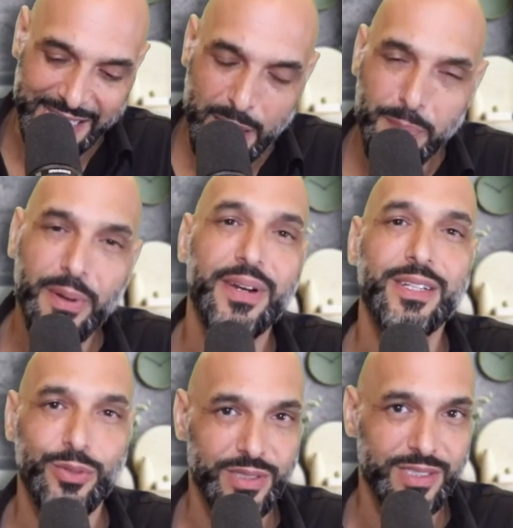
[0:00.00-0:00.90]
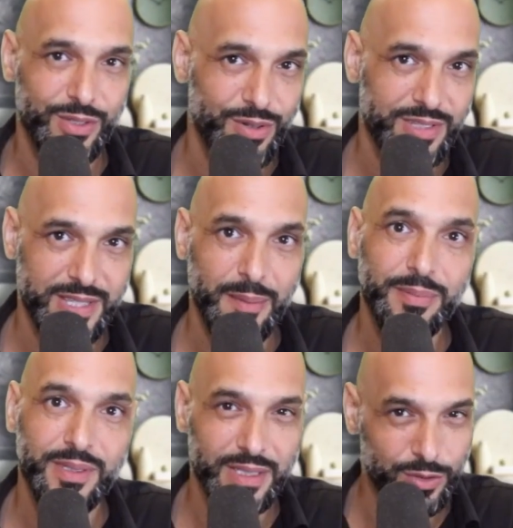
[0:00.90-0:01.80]
deeper into this
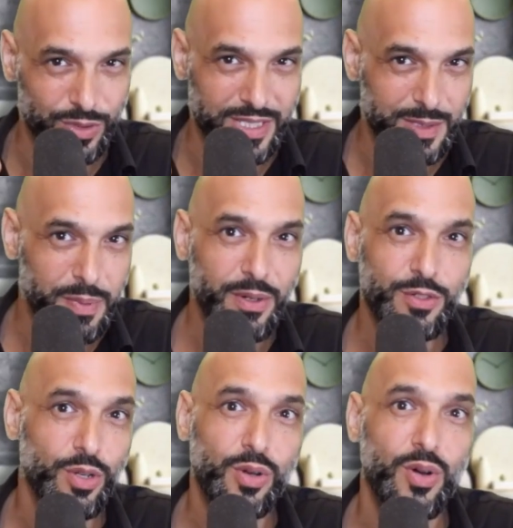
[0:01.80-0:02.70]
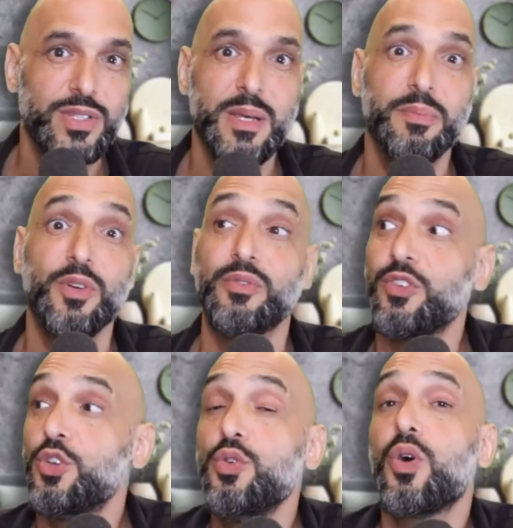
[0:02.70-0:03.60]
concept, into the spiritual concept of
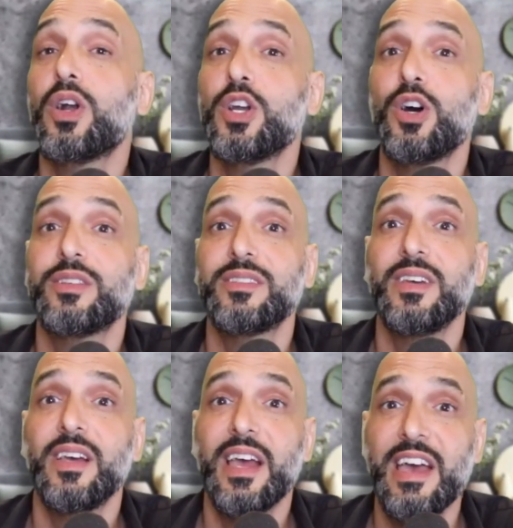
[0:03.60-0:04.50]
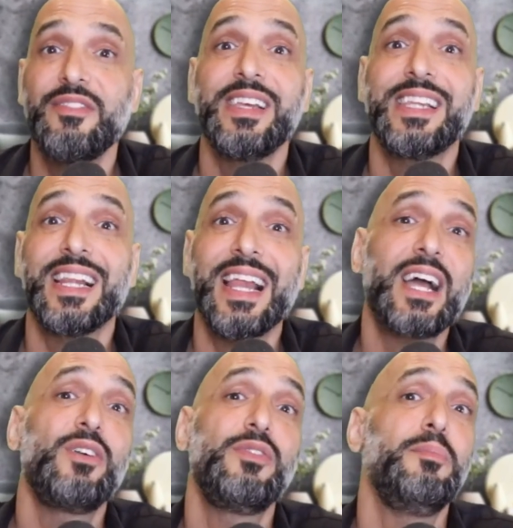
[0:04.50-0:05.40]
you are not having the
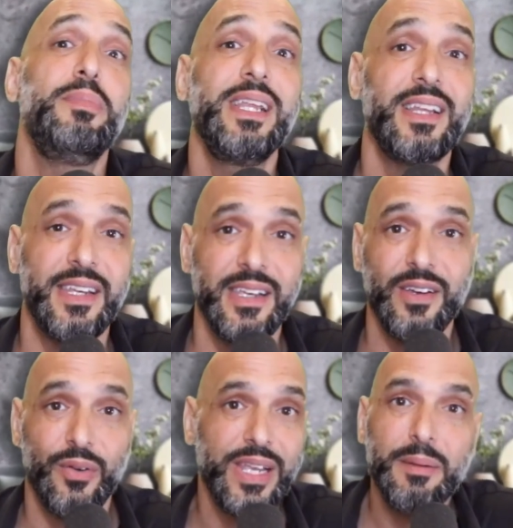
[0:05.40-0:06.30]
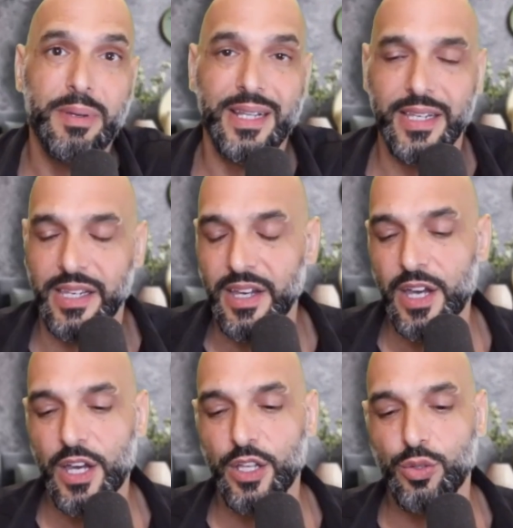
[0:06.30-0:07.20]
lack of ability or inability
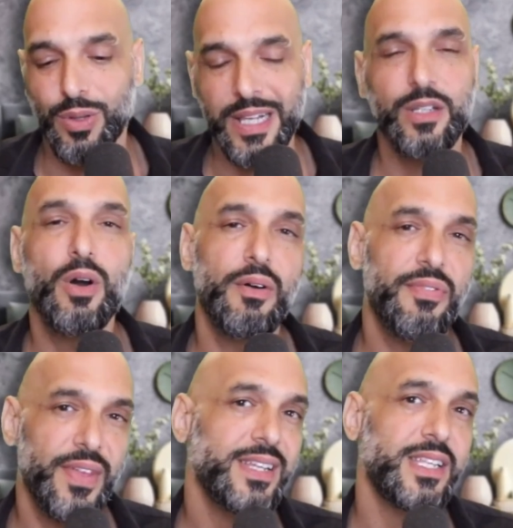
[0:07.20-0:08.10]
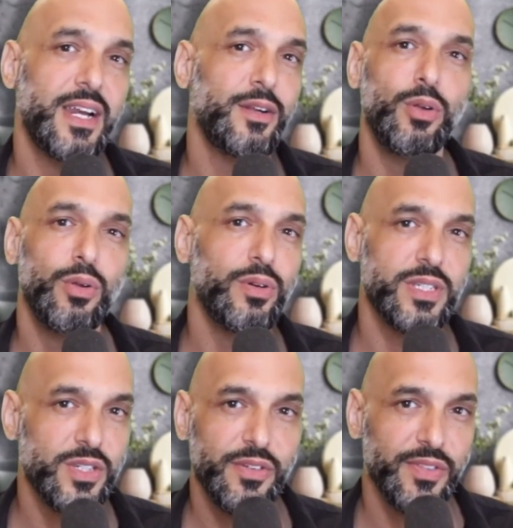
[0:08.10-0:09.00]
to let go of things that are no longer
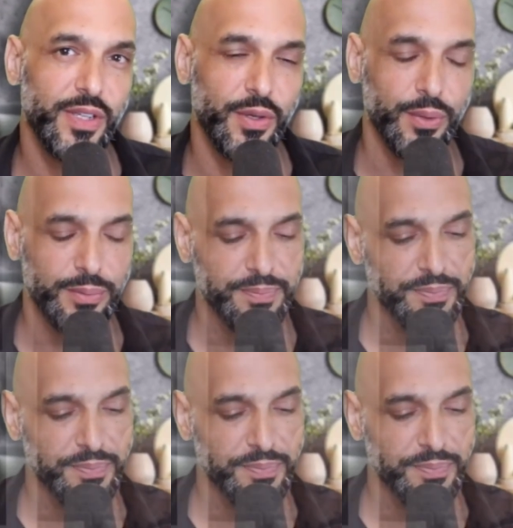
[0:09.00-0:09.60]
serving you,